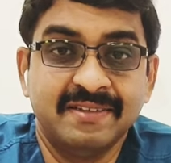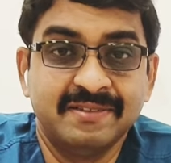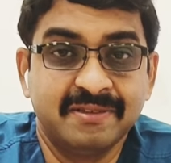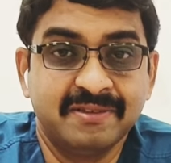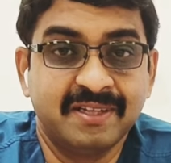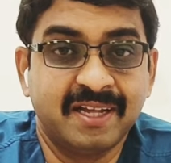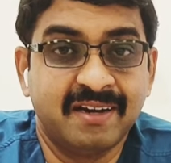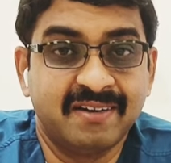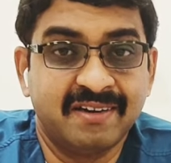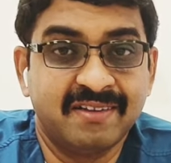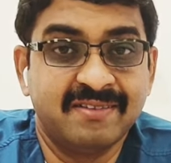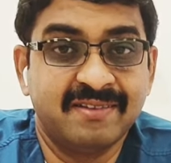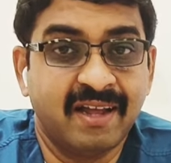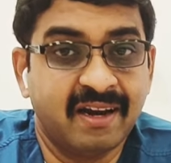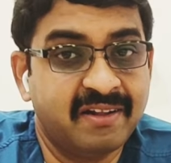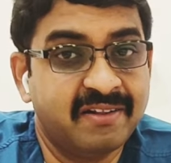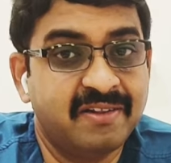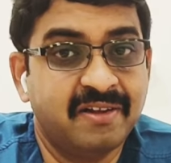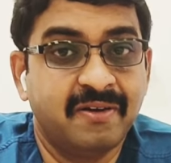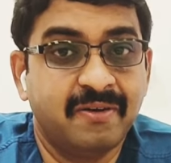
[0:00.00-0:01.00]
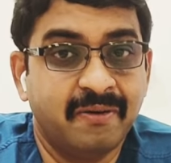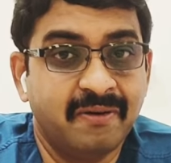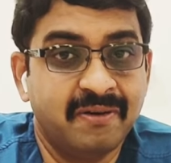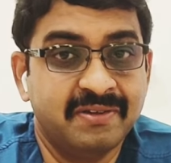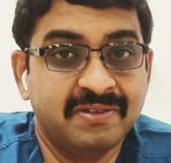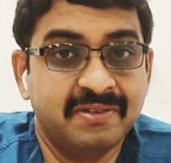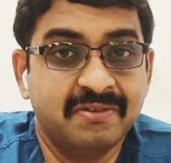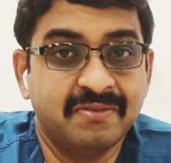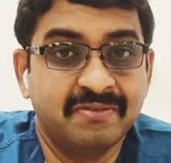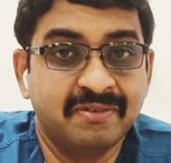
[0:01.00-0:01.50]
So that is another
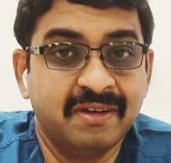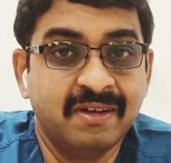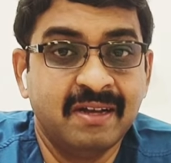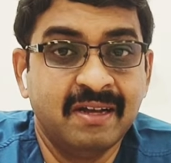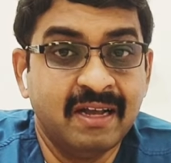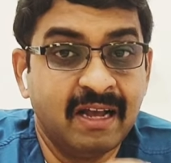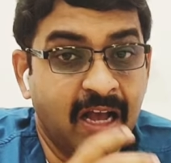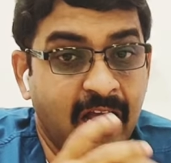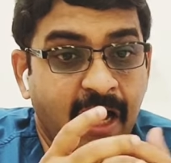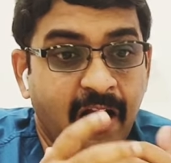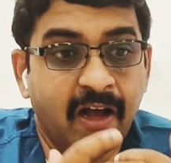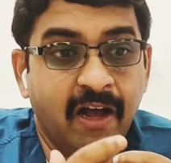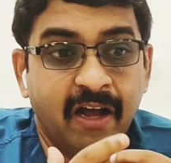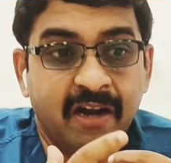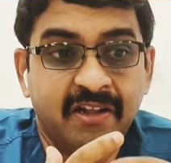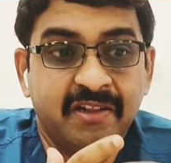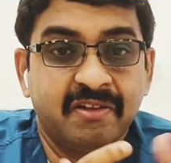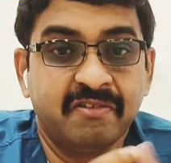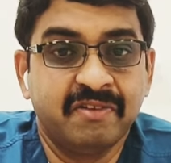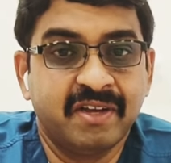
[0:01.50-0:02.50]
cause of another